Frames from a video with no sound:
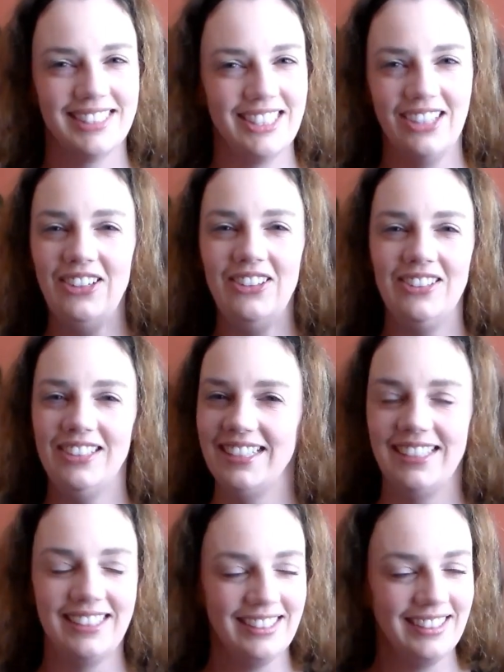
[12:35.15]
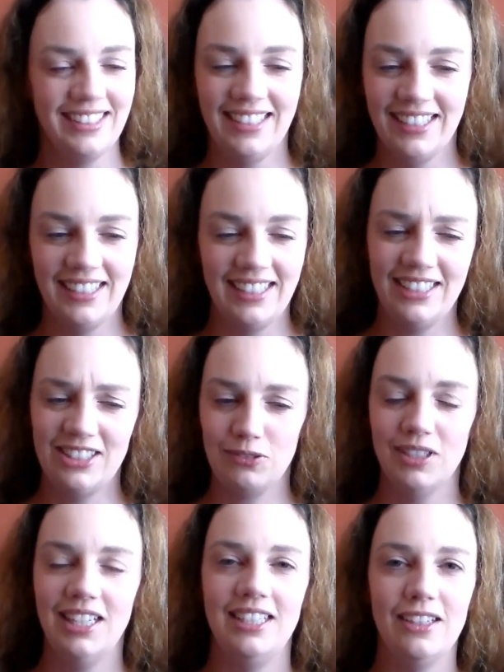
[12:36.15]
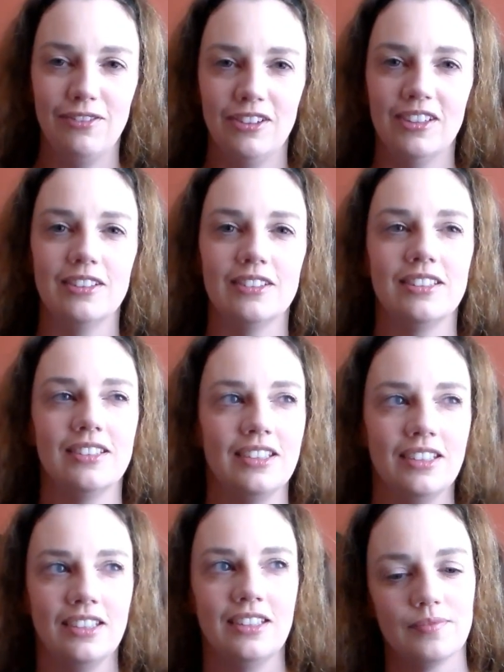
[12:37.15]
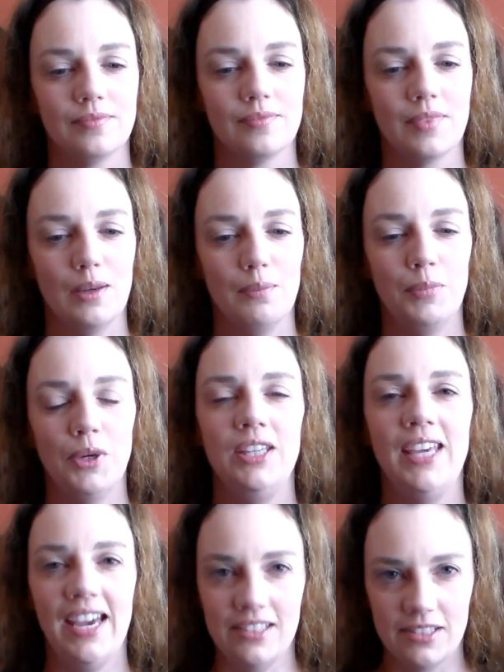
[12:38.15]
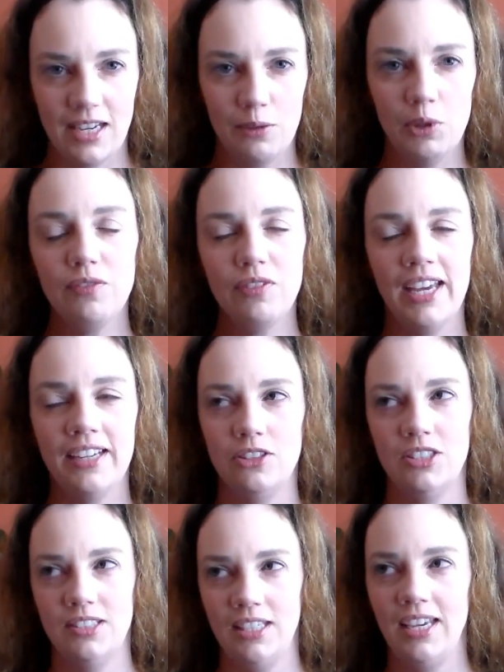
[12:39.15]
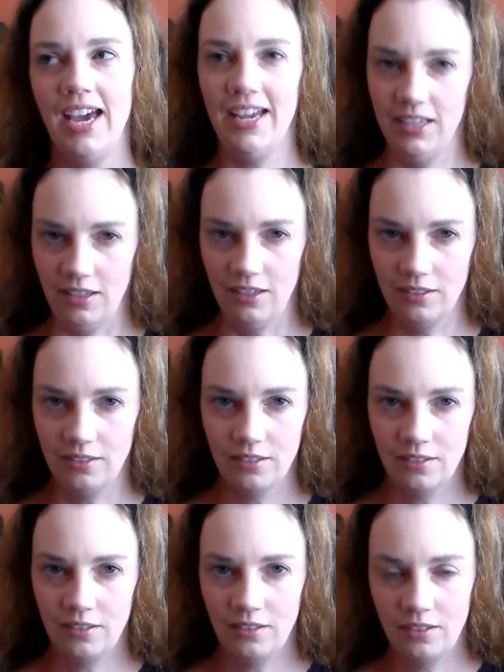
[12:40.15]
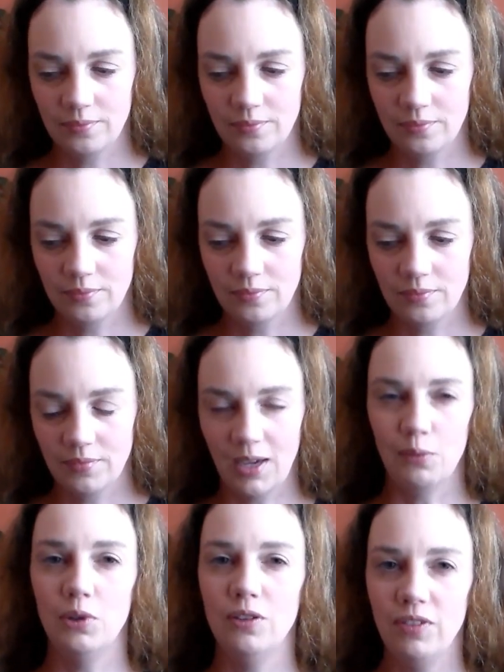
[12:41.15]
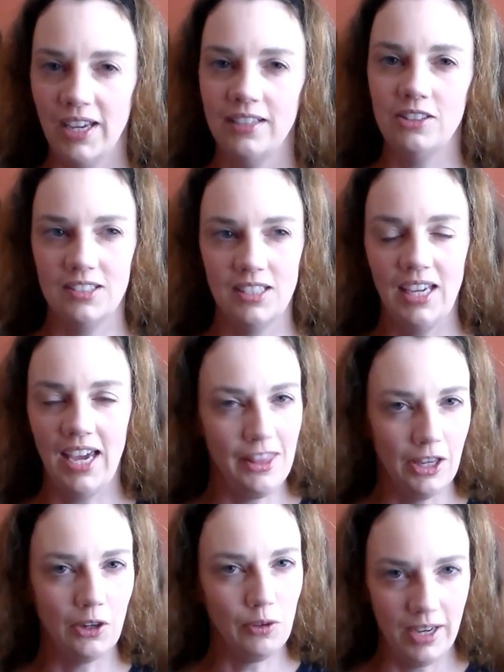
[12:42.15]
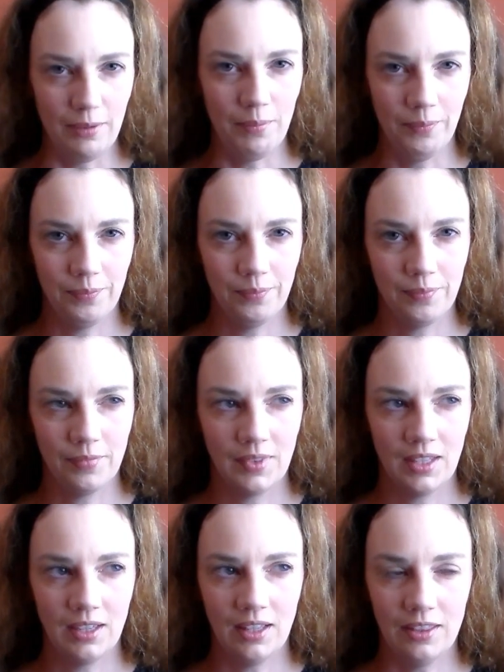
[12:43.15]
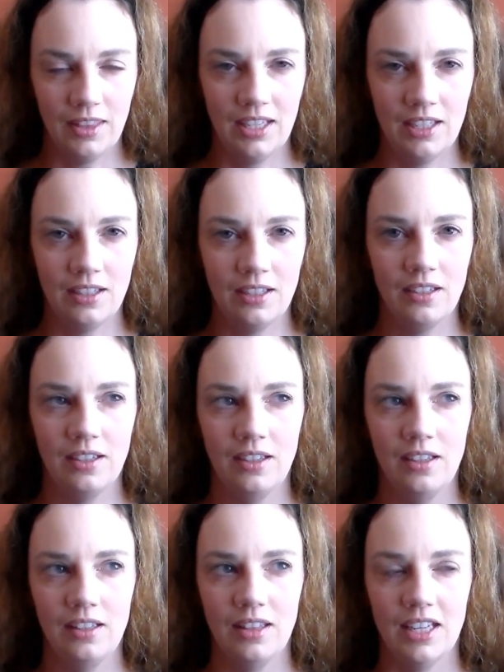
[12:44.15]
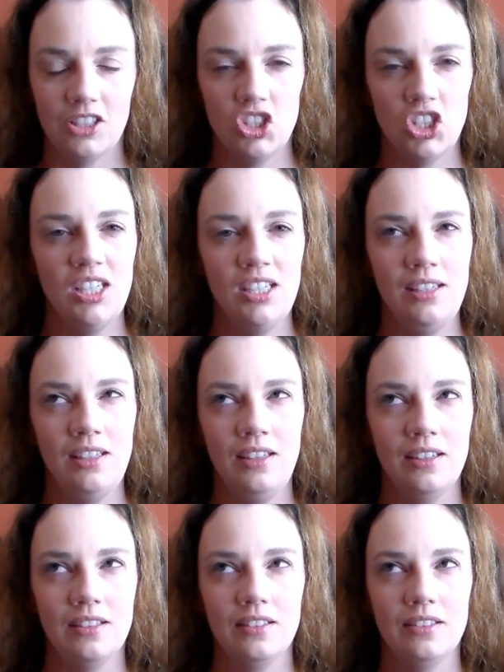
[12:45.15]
So it's really difficult. But yes, I would have liked to see Annie. I would have liked to see Heather Graham. I think that she